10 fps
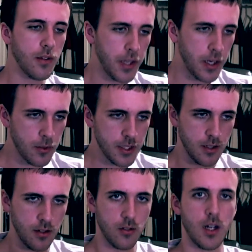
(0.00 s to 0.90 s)
There was
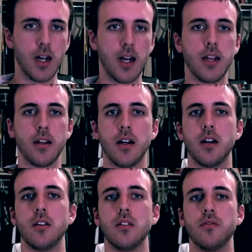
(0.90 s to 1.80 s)
a lot
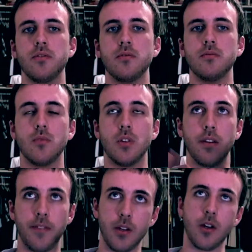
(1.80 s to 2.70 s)
of, well,
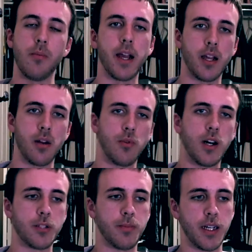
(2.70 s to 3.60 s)
if you go back and
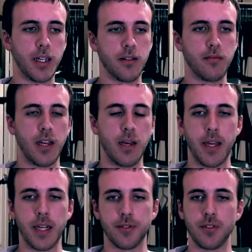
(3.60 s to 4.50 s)
watch my
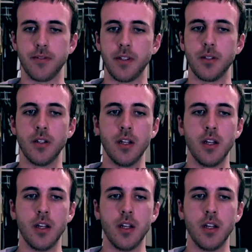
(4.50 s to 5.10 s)
MX review,